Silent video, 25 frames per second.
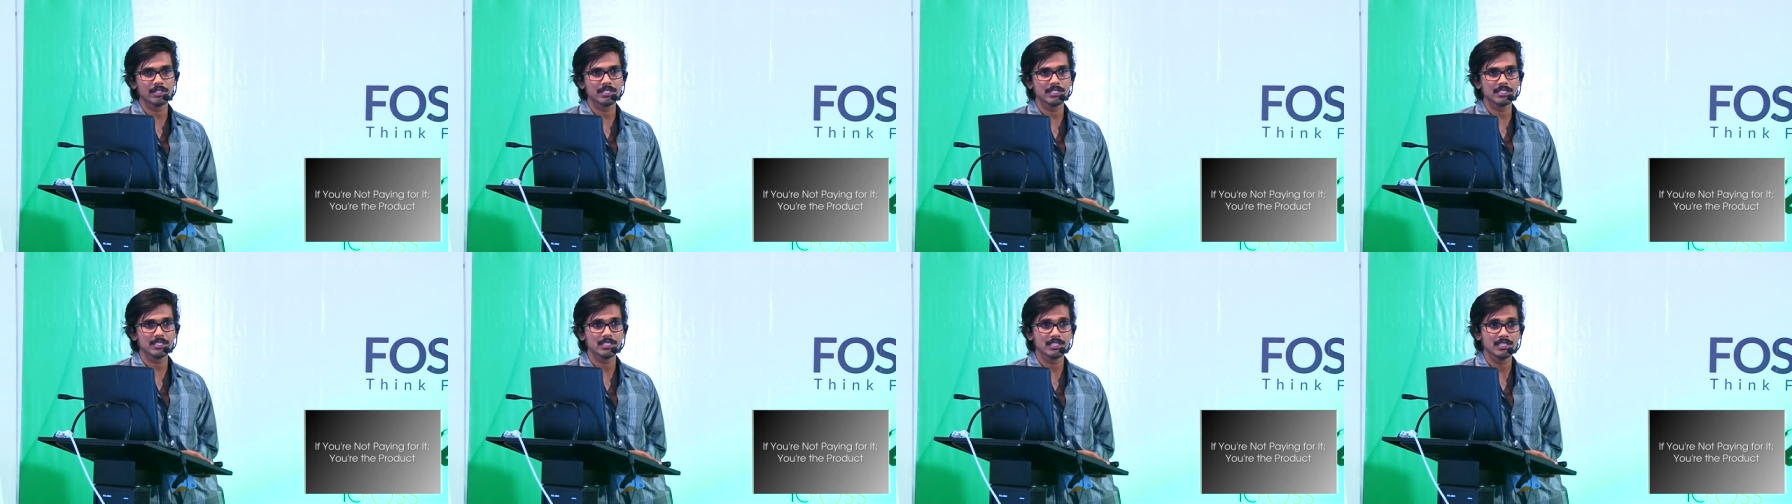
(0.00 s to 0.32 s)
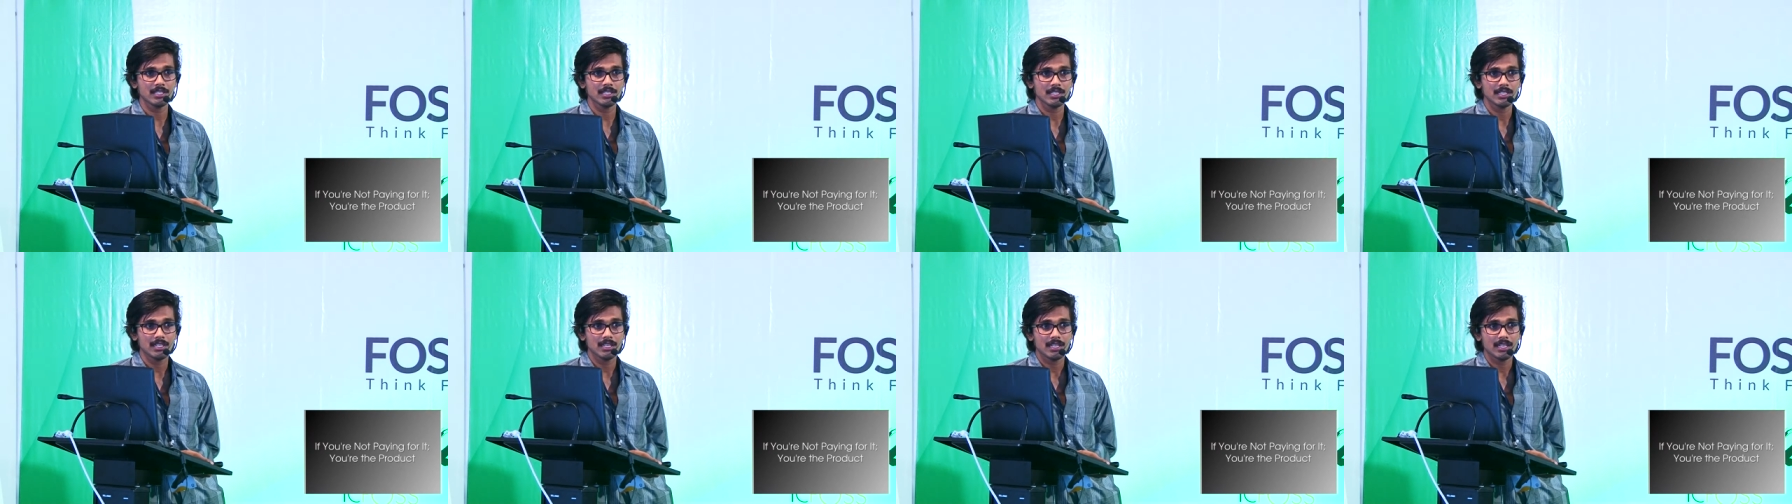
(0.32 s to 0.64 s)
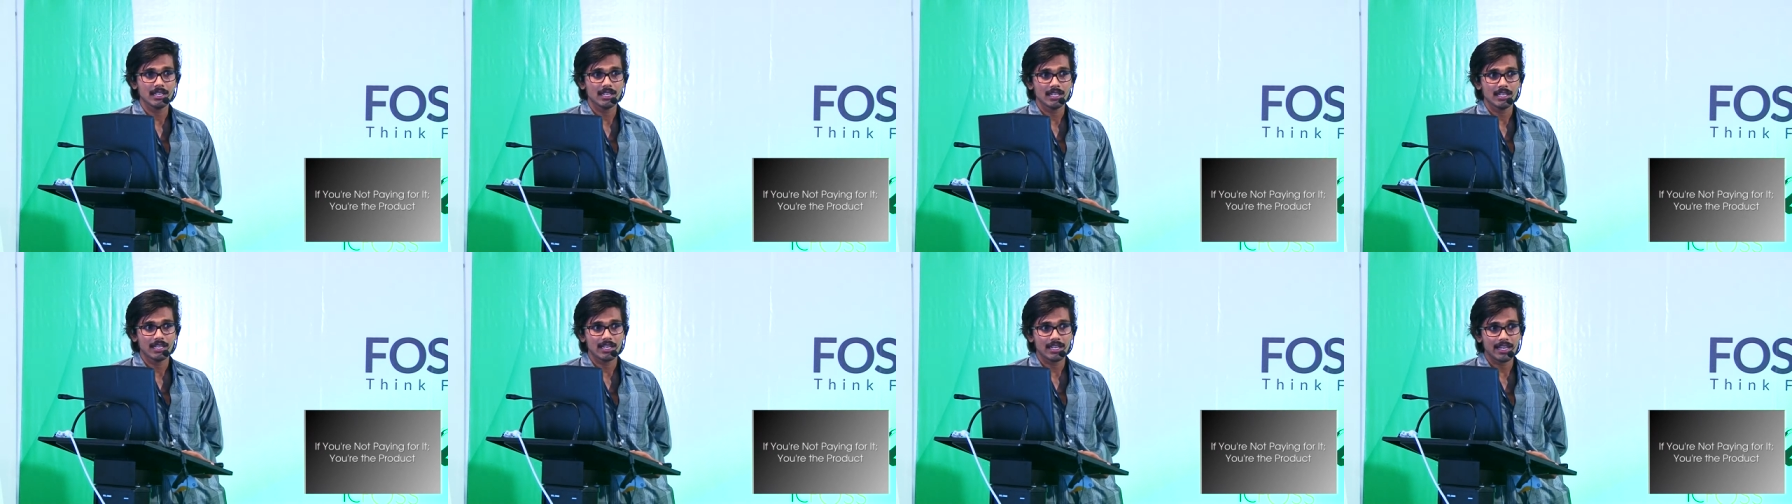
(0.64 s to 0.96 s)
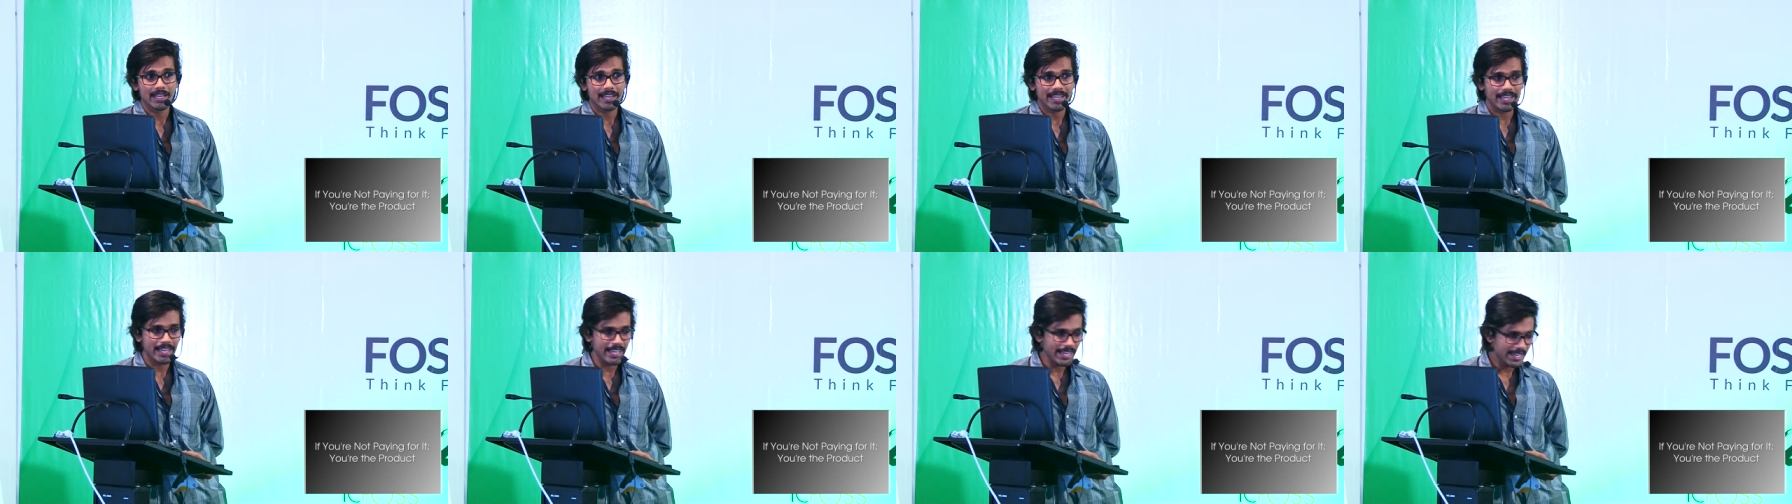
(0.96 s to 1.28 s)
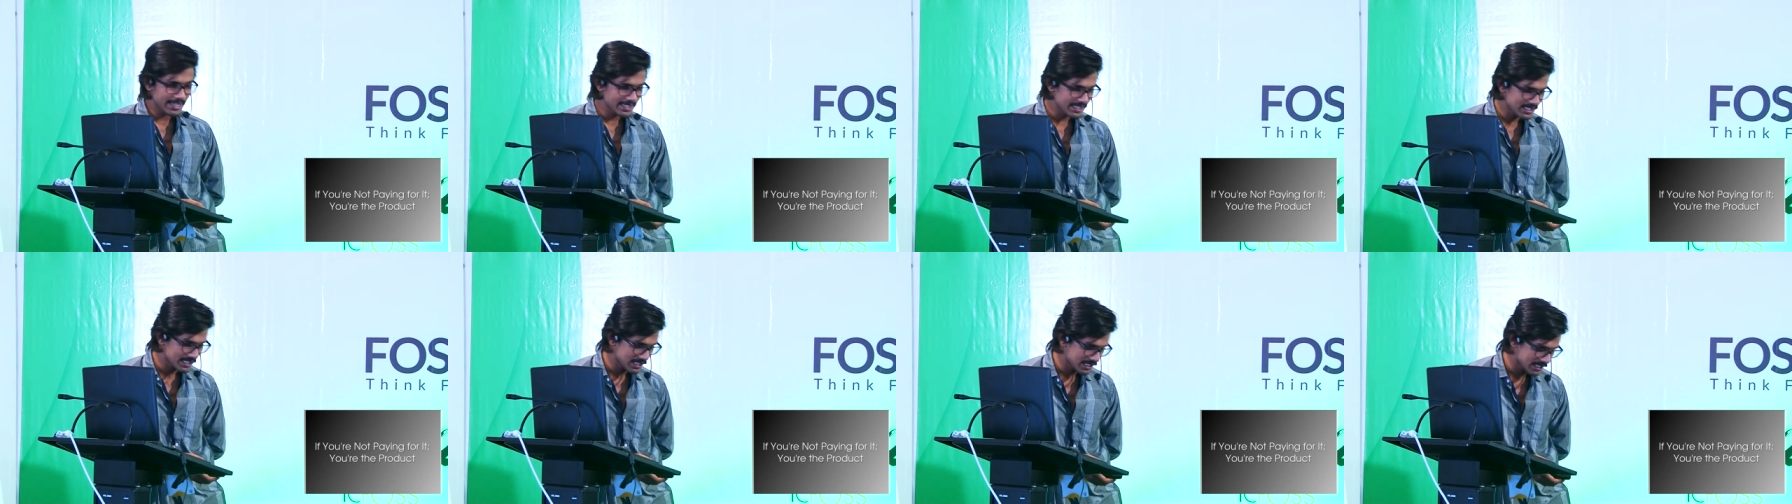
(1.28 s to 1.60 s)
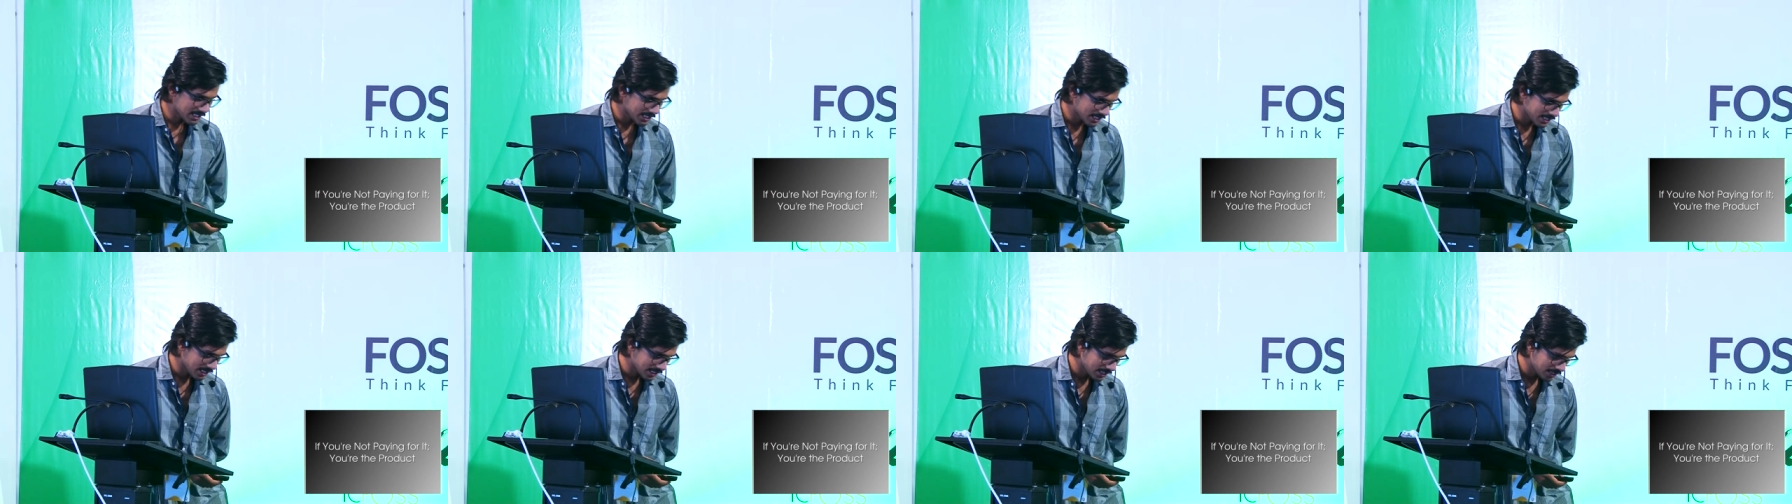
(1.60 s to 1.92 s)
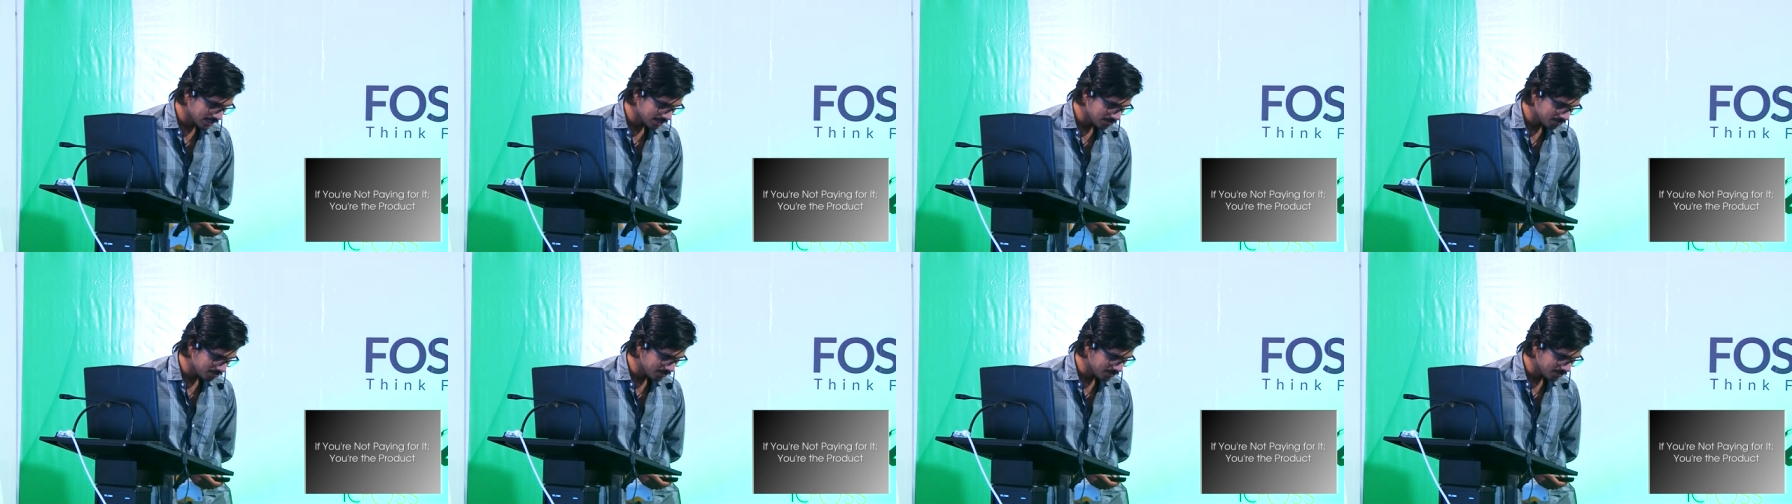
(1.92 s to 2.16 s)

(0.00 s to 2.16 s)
it. And uh,